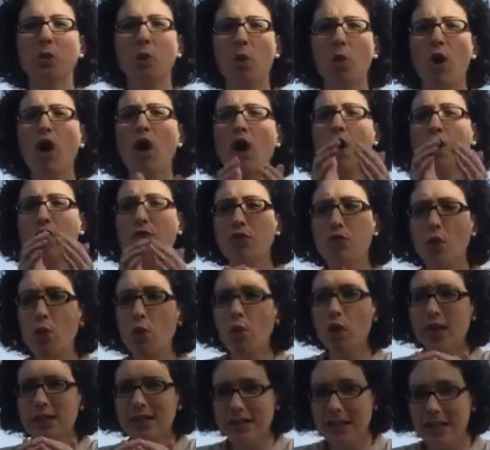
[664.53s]
one
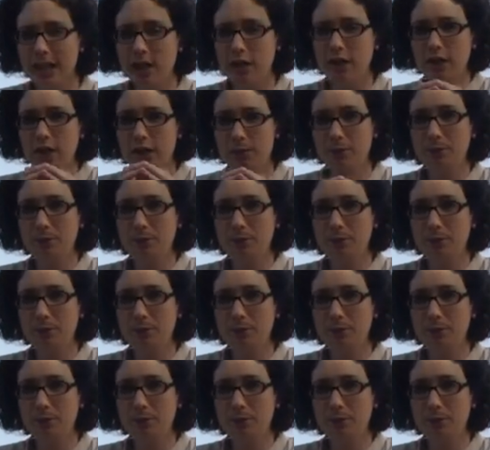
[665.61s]
authoritarian